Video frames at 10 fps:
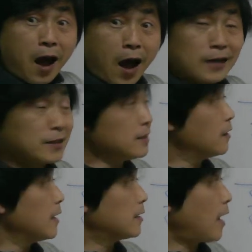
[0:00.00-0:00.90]

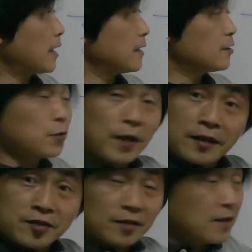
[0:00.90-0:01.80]
adenylate kinase
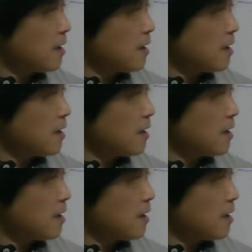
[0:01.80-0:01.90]
reaction.